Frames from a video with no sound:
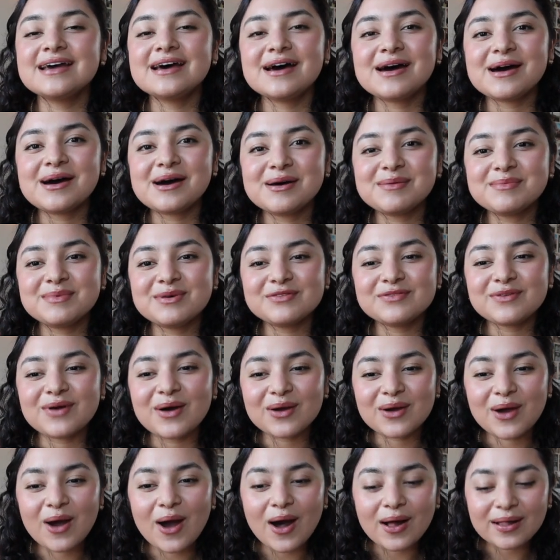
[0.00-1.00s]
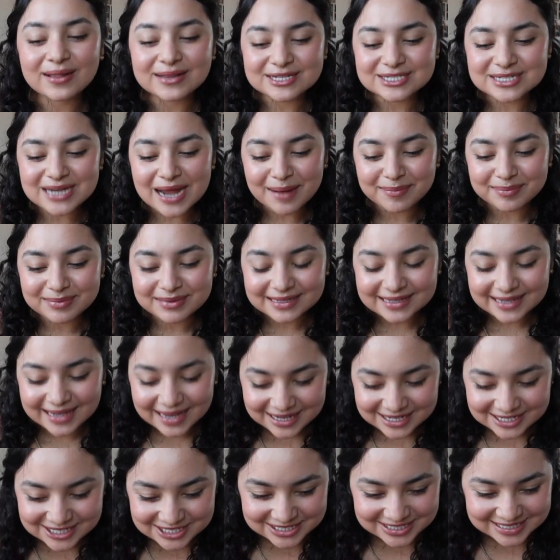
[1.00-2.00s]
of college
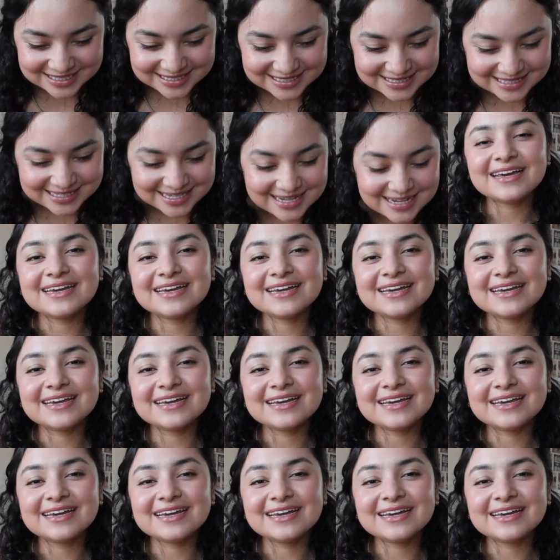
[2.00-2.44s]
applications.